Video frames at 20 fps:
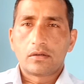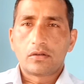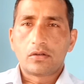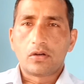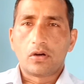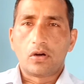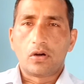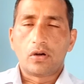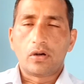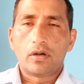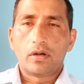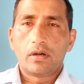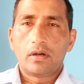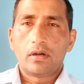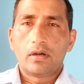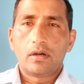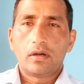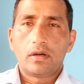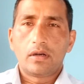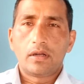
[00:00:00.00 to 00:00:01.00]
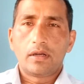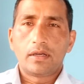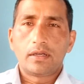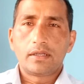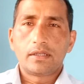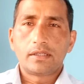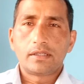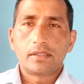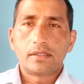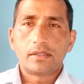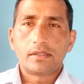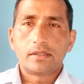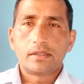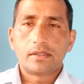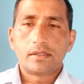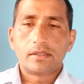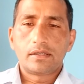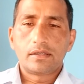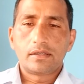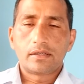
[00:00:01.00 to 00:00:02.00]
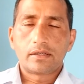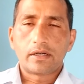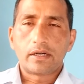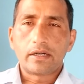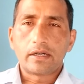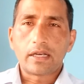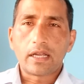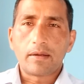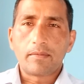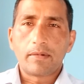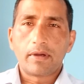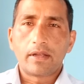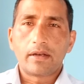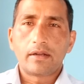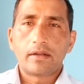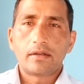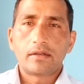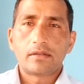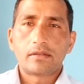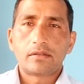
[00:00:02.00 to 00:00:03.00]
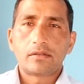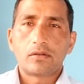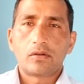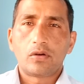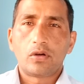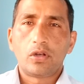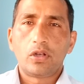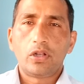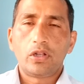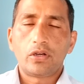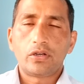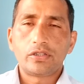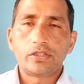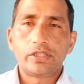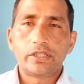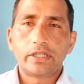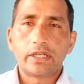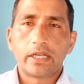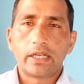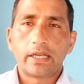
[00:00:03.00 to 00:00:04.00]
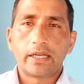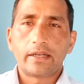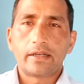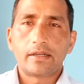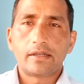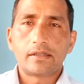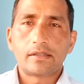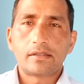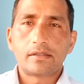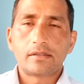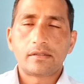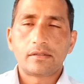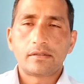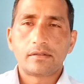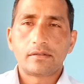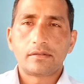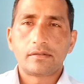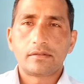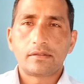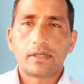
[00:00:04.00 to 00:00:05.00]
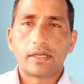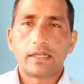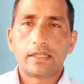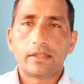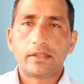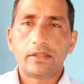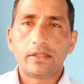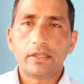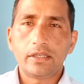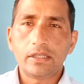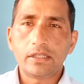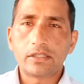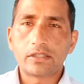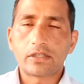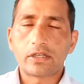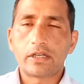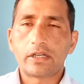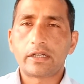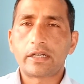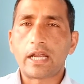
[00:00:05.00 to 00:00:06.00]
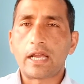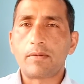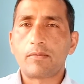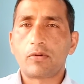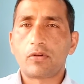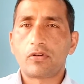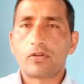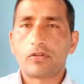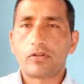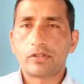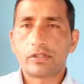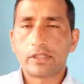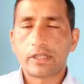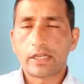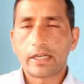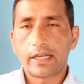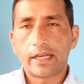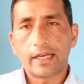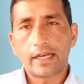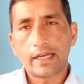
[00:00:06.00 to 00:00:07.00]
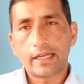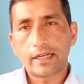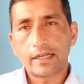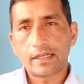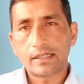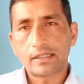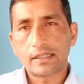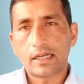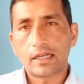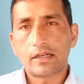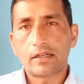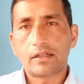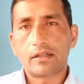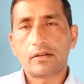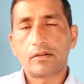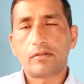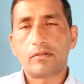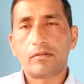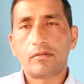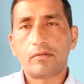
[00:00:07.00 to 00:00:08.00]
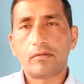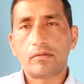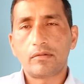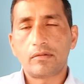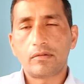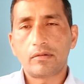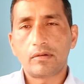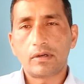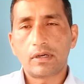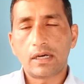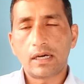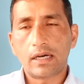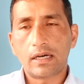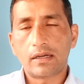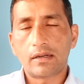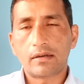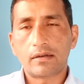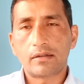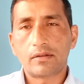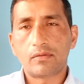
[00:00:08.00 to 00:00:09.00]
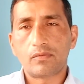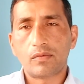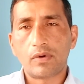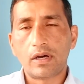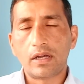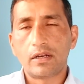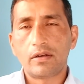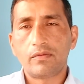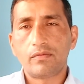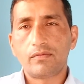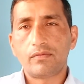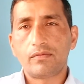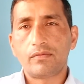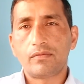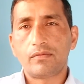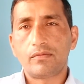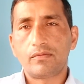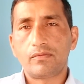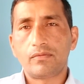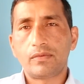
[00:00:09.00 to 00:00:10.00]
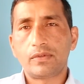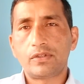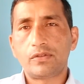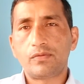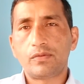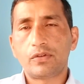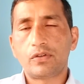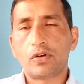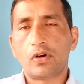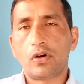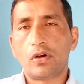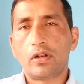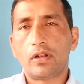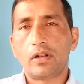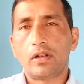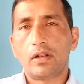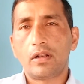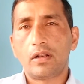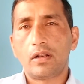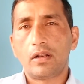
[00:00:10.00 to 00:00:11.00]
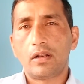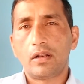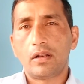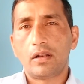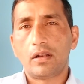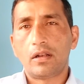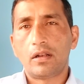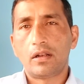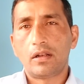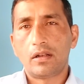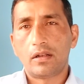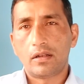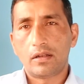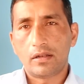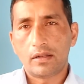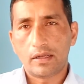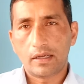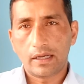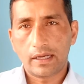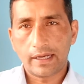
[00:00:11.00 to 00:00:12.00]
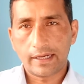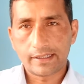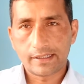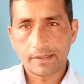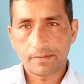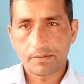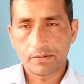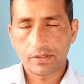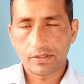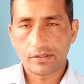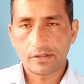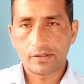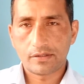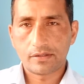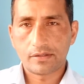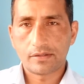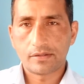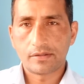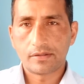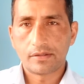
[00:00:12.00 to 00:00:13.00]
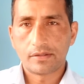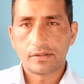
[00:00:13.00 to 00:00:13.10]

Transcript: called runtime errors or logical errors, and these runtime or logical errors are the one which we call exceptions.